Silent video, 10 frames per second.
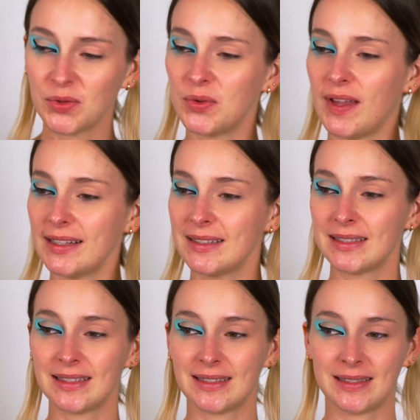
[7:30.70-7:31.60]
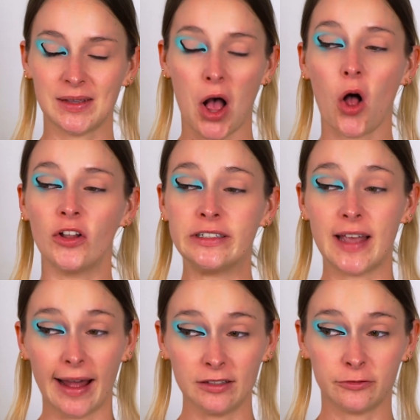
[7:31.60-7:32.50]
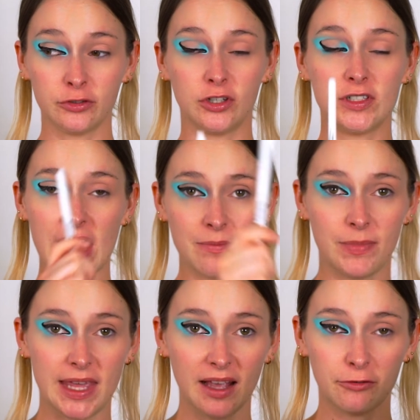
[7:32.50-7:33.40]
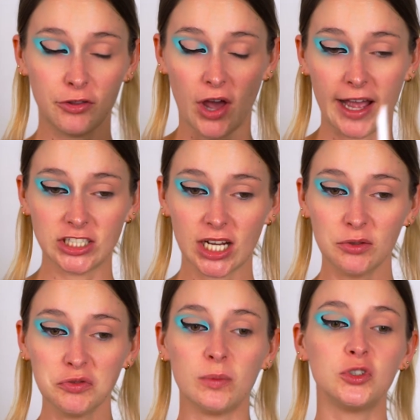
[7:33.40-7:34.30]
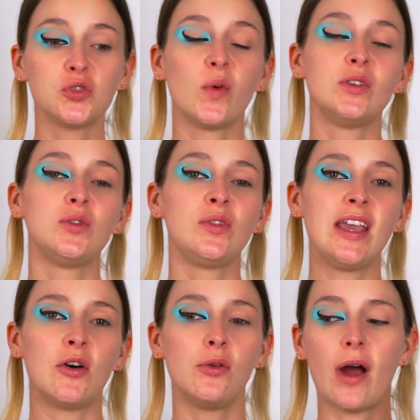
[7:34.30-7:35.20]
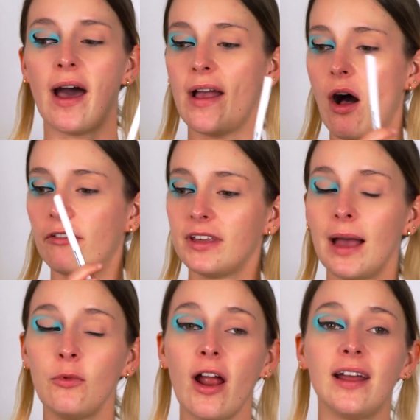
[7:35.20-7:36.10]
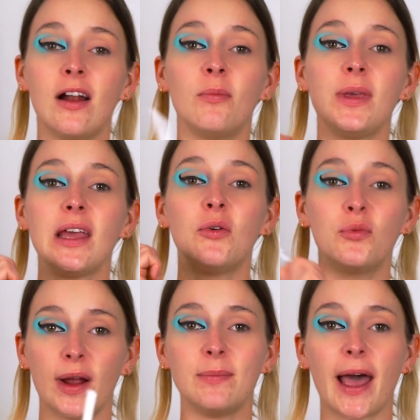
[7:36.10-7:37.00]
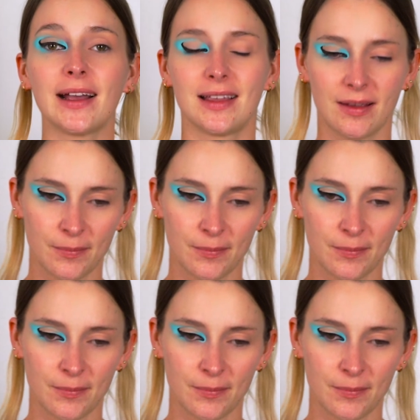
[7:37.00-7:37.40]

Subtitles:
so that's that for the time being for the eyeshadow. So I'm just going to do the other eye off camera and I'll be right back.